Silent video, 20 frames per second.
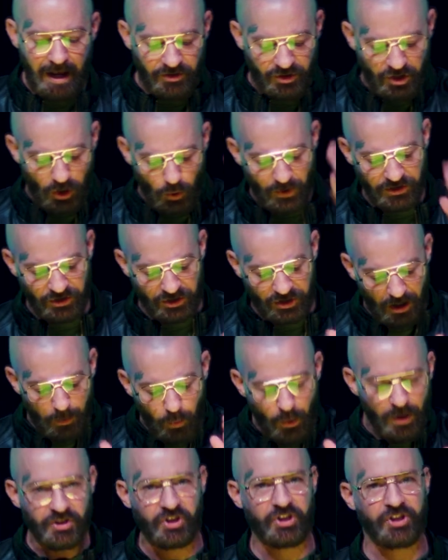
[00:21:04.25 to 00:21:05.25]
And so when
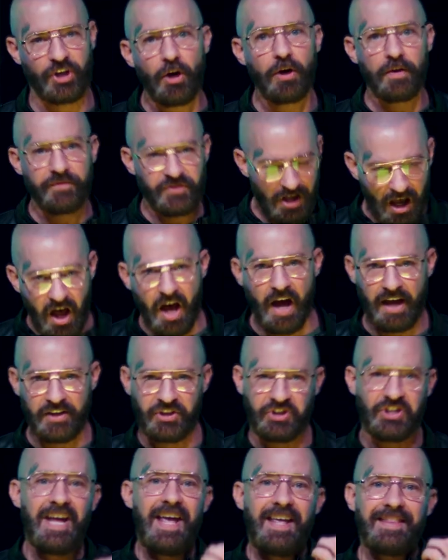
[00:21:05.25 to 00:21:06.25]
someone serves
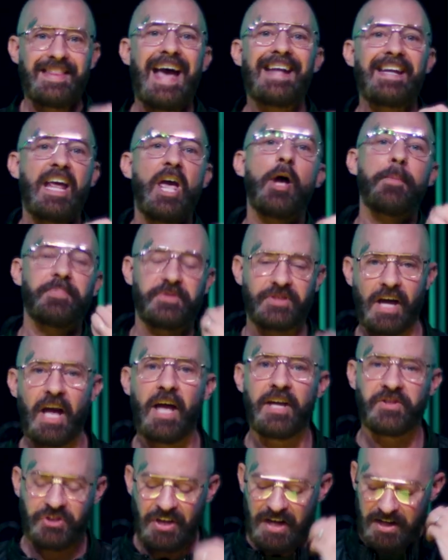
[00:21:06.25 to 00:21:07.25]
us, that helps
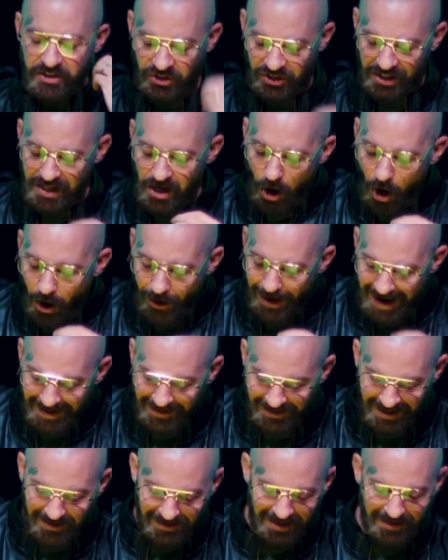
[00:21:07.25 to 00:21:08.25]
us see our
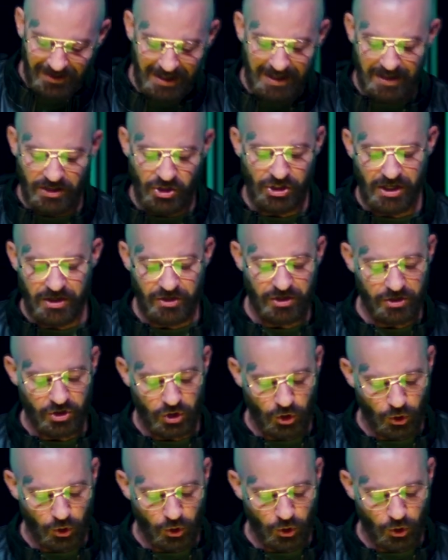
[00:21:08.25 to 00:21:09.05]
identity in Jesus